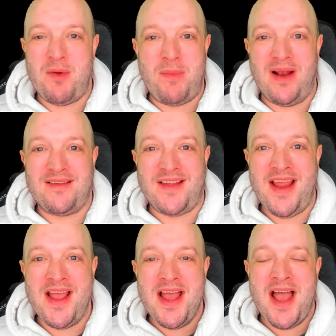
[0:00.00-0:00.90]

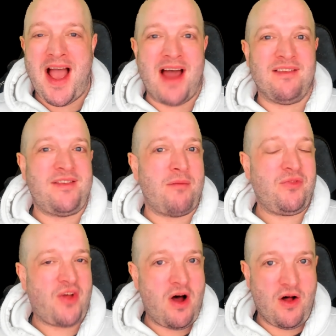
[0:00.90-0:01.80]
ability, and some
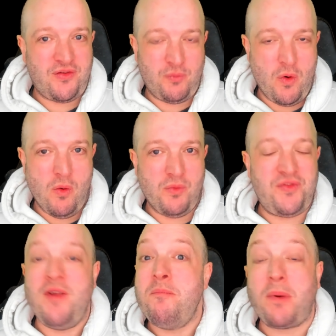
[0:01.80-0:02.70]
tasks will
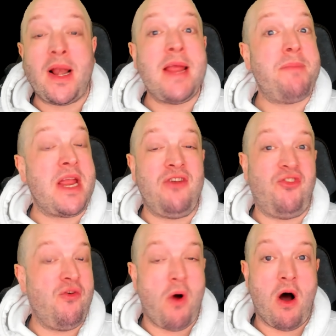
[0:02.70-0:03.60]
simply be
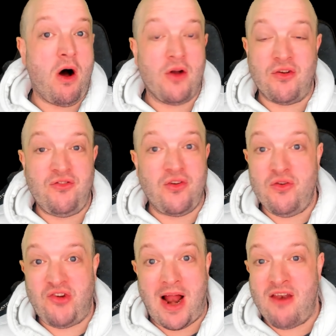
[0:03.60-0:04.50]
too hard and too
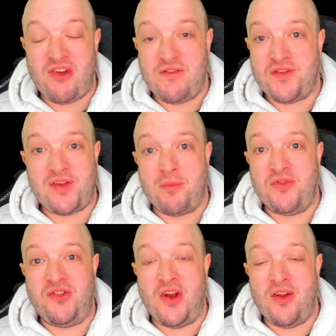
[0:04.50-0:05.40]
challenging for some
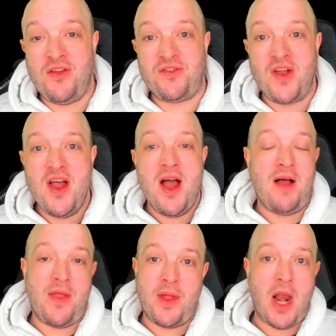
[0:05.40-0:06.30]
students,
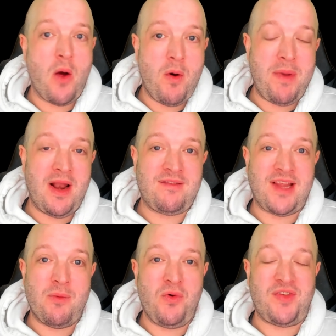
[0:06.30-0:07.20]
and then the low
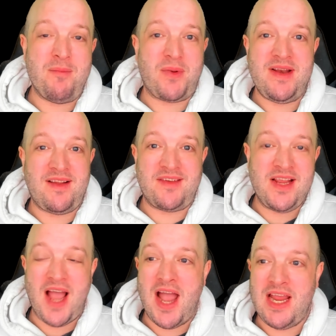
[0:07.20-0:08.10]
ability will simply
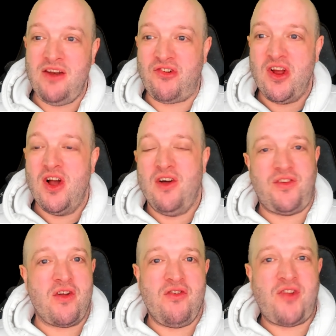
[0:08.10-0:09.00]
disengage.
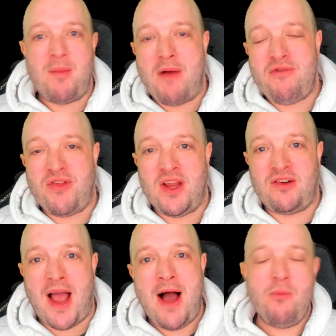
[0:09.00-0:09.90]
So you dumb everything
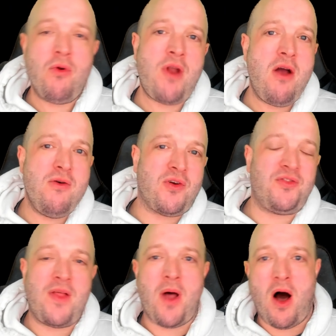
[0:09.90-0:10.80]
down? Well, no, because
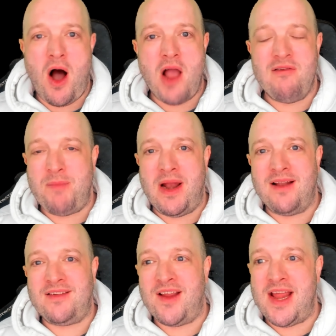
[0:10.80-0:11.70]
then the higher
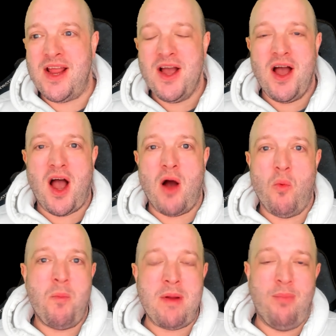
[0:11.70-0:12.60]
ability
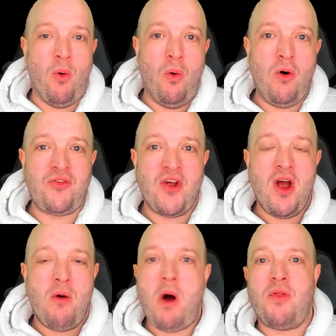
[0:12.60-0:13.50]
will be bored.
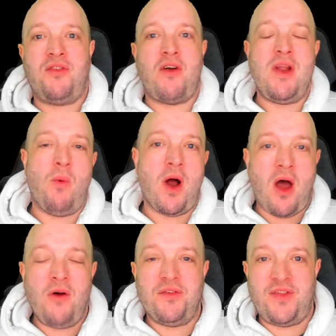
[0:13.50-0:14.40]
Well, there's only one
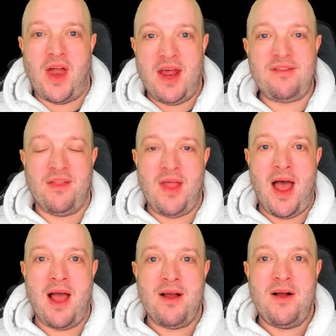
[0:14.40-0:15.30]
answer then, isn't
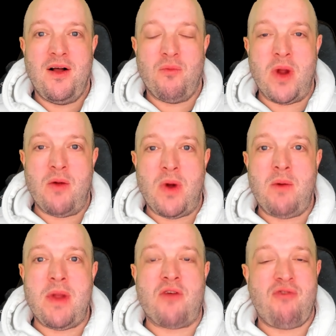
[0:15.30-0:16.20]
there?
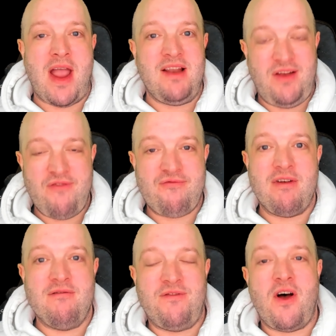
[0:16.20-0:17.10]
We create
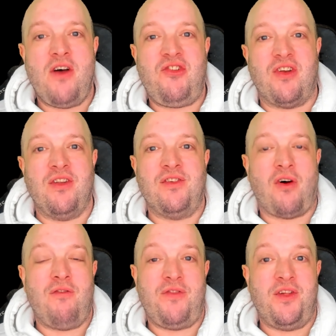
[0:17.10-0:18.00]
different versions
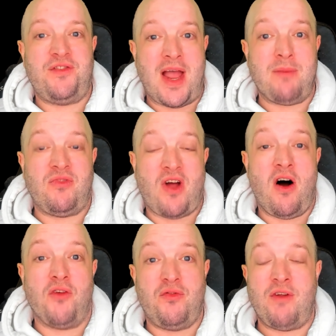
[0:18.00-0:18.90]
of the same
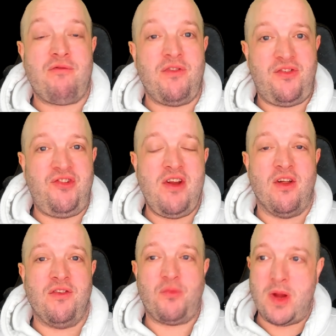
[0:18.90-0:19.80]
task for different
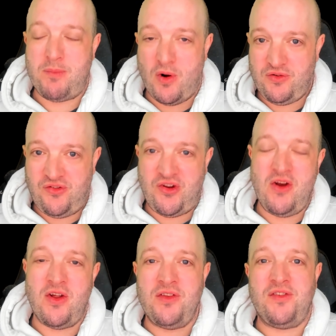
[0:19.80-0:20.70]
students. We put
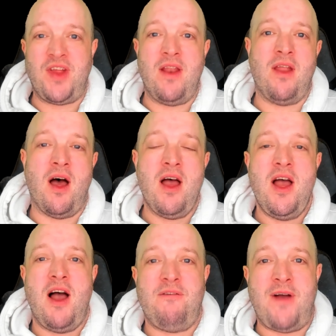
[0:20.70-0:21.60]
students in
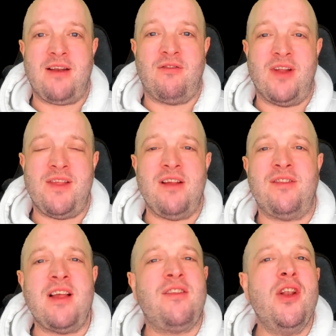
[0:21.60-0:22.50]
effectively
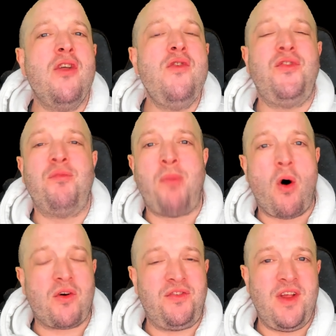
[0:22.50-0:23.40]
these loose
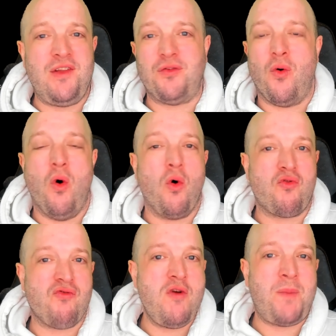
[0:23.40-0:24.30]
boxes or
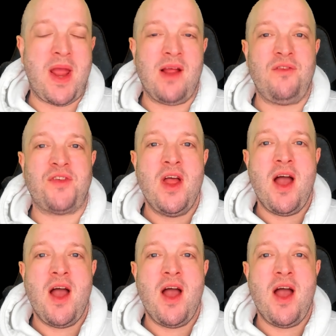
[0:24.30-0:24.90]
groupings,